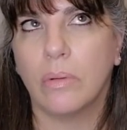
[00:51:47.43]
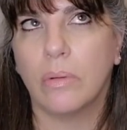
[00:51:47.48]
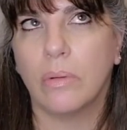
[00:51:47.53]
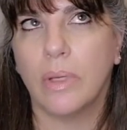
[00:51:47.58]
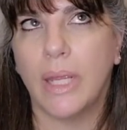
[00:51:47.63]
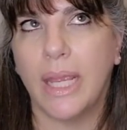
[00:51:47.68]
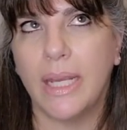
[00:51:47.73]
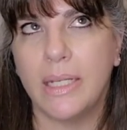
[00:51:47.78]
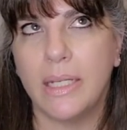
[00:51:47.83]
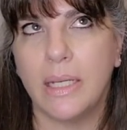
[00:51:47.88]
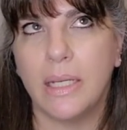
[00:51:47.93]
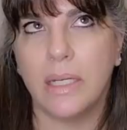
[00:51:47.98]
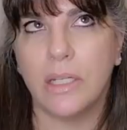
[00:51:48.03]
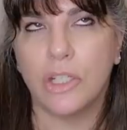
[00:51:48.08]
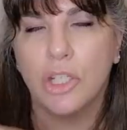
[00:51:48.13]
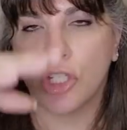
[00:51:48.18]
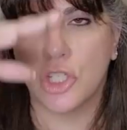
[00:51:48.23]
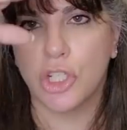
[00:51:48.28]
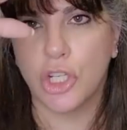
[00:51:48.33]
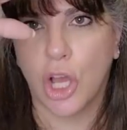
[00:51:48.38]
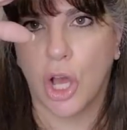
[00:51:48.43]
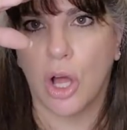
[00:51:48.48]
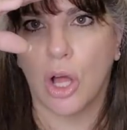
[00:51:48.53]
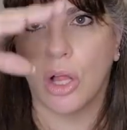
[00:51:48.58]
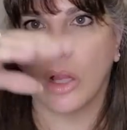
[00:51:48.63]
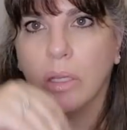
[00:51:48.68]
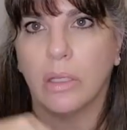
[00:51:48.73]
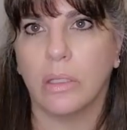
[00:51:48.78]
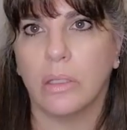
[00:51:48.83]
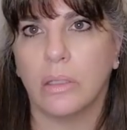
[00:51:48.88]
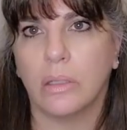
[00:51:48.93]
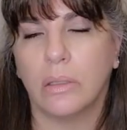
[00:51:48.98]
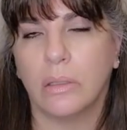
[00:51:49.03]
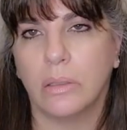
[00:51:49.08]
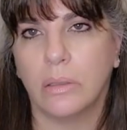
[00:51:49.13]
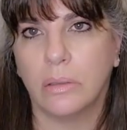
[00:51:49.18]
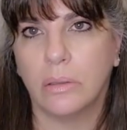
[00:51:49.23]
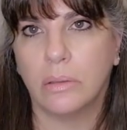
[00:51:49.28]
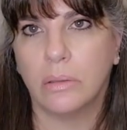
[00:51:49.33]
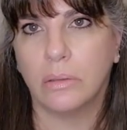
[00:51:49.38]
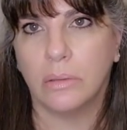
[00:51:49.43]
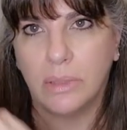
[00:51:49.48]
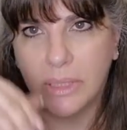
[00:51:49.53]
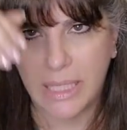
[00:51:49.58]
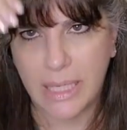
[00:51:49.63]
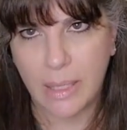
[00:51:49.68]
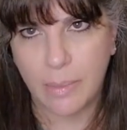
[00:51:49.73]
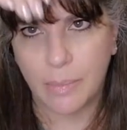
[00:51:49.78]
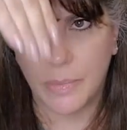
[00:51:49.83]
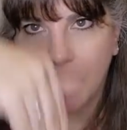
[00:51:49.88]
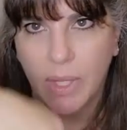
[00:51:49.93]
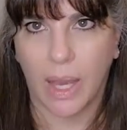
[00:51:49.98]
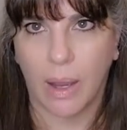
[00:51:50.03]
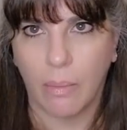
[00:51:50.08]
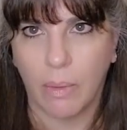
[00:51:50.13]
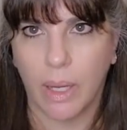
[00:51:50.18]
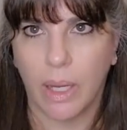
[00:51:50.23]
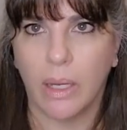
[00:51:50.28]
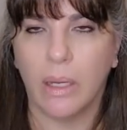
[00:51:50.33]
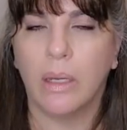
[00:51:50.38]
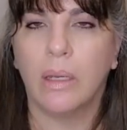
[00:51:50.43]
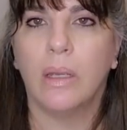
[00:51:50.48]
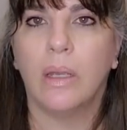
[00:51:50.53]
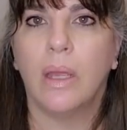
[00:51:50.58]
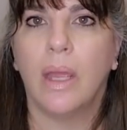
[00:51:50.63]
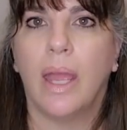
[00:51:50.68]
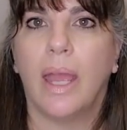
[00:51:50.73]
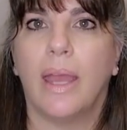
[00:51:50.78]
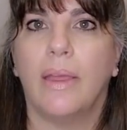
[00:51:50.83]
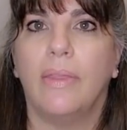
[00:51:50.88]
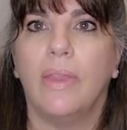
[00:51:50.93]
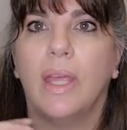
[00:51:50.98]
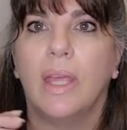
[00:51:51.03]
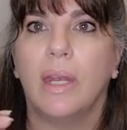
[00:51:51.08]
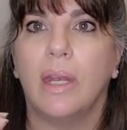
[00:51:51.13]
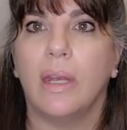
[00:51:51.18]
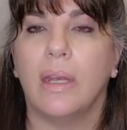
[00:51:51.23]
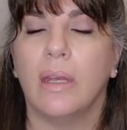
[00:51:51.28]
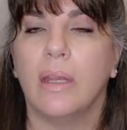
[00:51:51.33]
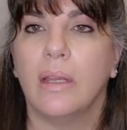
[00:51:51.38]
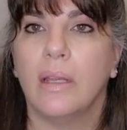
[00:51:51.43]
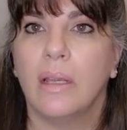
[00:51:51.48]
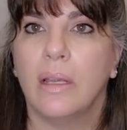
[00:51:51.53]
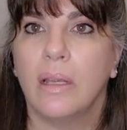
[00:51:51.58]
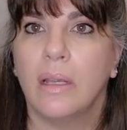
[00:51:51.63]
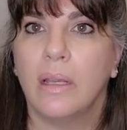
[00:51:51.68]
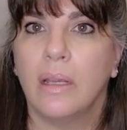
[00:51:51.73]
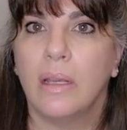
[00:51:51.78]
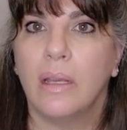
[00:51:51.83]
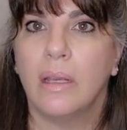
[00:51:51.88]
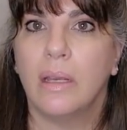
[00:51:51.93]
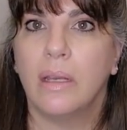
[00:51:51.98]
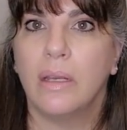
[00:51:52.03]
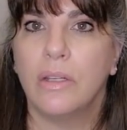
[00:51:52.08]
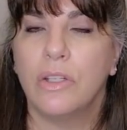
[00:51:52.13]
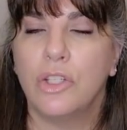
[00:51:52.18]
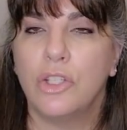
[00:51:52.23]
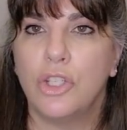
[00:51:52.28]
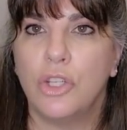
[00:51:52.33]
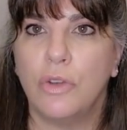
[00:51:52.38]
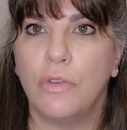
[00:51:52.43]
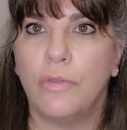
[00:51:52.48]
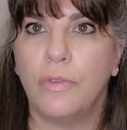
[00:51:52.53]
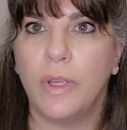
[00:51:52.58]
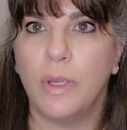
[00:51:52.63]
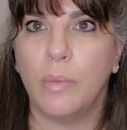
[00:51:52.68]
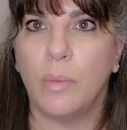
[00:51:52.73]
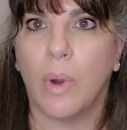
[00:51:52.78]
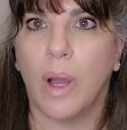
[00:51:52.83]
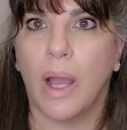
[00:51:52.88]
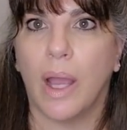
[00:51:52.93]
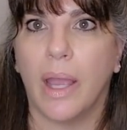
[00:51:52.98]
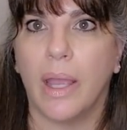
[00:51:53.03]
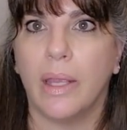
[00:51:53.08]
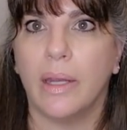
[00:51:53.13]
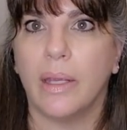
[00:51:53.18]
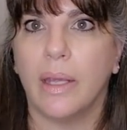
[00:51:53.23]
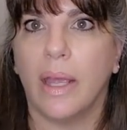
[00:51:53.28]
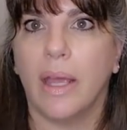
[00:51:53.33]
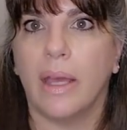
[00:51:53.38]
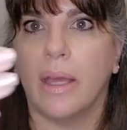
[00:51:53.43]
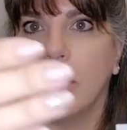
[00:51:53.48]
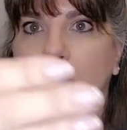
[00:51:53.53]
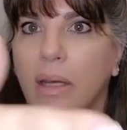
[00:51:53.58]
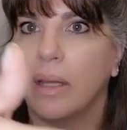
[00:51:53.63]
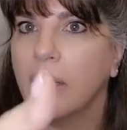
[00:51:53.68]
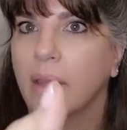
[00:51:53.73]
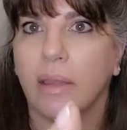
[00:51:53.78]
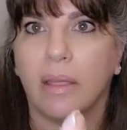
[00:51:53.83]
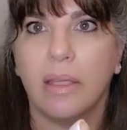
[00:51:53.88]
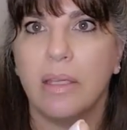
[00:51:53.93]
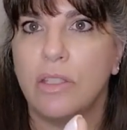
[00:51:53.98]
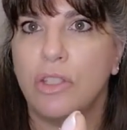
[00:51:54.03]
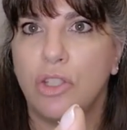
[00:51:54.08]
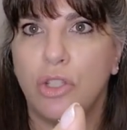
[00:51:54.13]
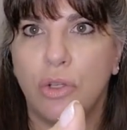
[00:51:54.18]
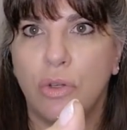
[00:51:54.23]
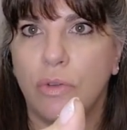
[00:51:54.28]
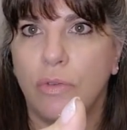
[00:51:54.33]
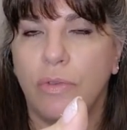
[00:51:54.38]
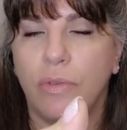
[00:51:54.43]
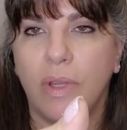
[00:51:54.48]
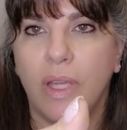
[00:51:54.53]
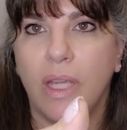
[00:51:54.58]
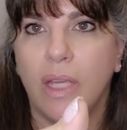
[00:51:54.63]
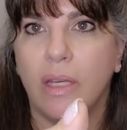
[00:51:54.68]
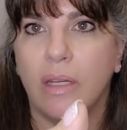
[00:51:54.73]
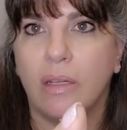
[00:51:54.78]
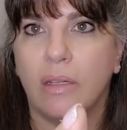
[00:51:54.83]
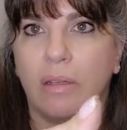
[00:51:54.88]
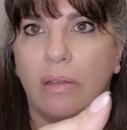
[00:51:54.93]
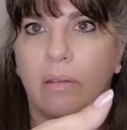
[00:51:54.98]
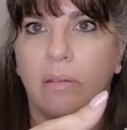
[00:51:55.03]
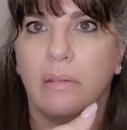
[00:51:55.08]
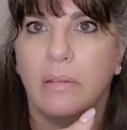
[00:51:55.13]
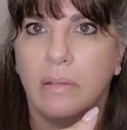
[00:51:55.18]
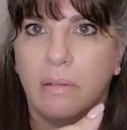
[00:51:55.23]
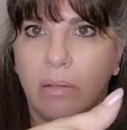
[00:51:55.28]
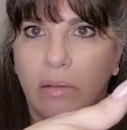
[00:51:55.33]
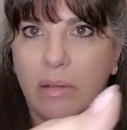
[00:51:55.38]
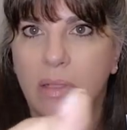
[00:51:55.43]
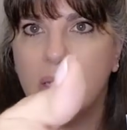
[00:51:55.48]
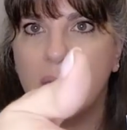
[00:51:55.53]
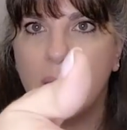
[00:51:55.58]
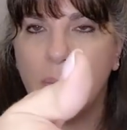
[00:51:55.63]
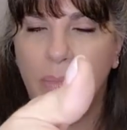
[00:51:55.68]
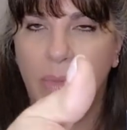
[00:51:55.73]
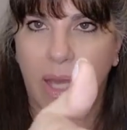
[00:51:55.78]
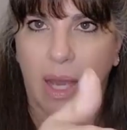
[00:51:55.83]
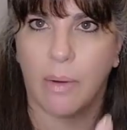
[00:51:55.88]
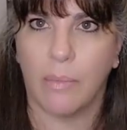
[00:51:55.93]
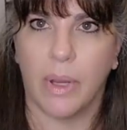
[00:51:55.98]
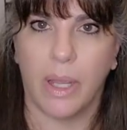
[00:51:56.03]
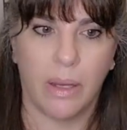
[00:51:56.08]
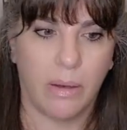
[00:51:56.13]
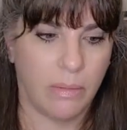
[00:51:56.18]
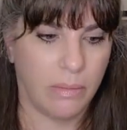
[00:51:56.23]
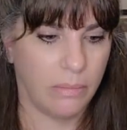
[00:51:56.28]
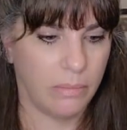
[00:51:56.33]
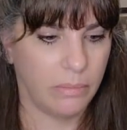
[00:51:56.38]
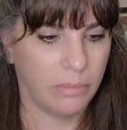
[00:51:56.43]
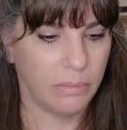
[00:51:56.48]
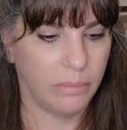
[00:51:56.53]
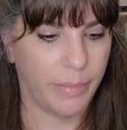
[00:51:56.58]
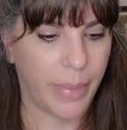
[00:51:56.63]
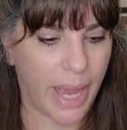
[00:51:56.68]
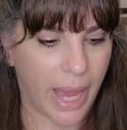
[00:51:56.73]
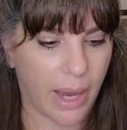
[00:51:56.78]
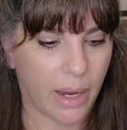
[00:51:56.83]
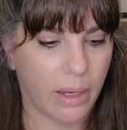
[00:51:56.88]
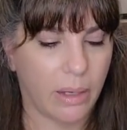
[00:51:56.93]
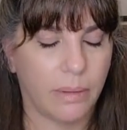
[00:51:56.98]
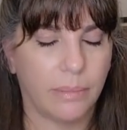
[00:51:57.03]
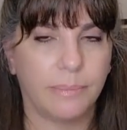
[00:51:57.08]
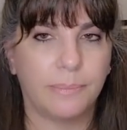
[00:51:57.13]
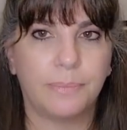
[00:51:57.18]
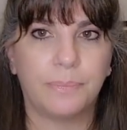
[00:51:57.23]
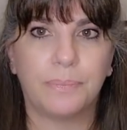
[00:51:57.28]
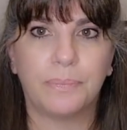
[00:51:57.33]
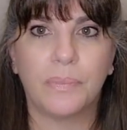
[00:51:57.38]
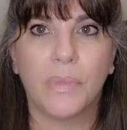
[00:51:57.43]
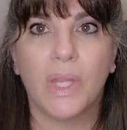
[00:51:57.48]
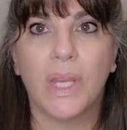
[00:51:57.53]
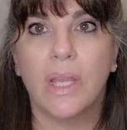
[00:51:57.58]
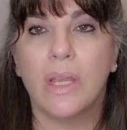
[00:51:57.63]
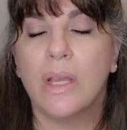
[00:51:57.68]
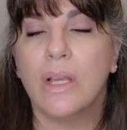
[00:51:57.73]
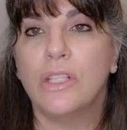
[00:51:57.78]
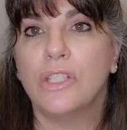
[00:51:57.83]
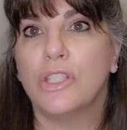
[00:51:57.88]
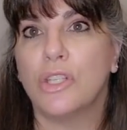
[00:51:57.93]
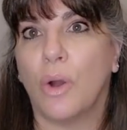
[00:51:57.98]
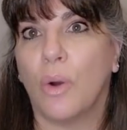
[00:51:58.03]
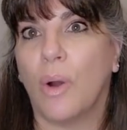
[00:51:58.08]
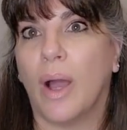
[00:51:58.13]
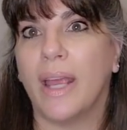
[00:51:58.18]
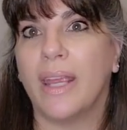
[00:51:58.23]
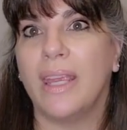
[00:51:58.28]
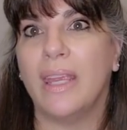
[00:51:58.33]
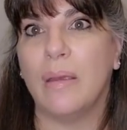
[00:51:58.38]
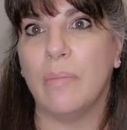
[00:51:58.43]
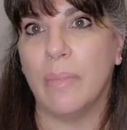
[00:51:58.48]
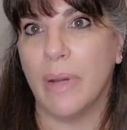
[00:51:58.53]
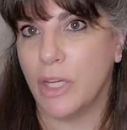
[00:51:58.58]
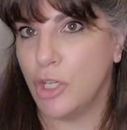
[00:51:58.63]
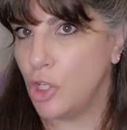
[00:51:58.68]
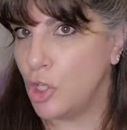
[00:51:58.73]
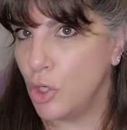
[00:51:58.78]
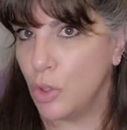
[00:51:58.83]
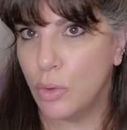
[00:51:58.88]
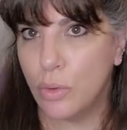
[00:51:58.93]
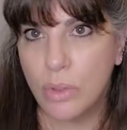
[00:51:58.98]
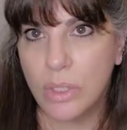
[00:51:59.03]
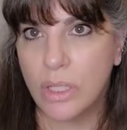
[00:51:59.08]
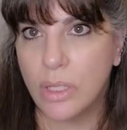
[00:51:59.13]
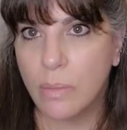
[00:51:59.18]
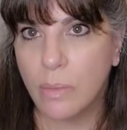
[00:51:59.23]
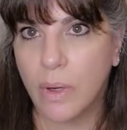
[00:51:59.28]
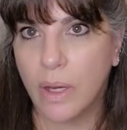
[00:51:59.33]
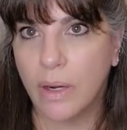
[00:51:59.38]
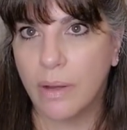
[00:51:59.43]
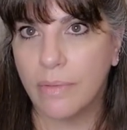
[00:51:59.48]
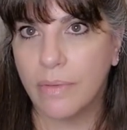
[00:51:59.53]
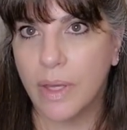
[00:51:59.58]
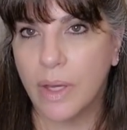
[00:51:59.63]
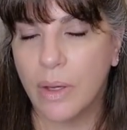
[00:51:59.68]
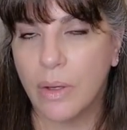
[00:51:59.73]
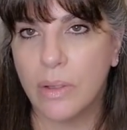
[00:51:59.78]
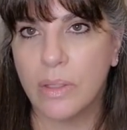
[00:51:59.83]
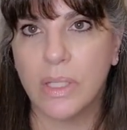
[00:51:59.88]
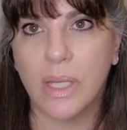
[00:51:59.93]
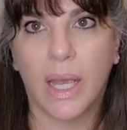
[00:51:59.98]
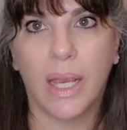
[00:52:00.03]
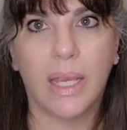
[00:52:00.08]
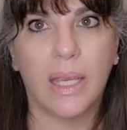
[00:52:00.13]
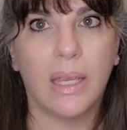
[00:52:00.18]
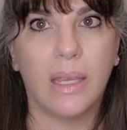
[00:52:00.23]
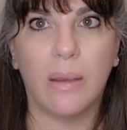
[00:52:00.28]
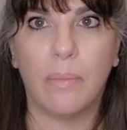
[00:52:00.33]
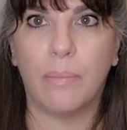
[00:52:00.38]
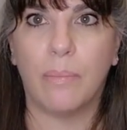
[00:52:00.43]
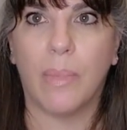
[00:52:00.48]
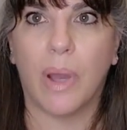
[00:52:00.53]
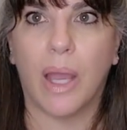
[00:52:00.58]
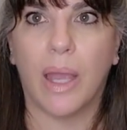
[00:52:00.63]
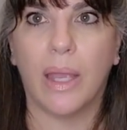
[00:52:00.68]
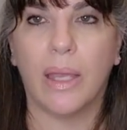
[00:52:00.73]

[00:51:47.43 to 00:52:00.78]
18 inches tall, deep that way. And then 2 feet wide and at least 2 feet deep that way, back. So I keep my shoes in one of those. I keep my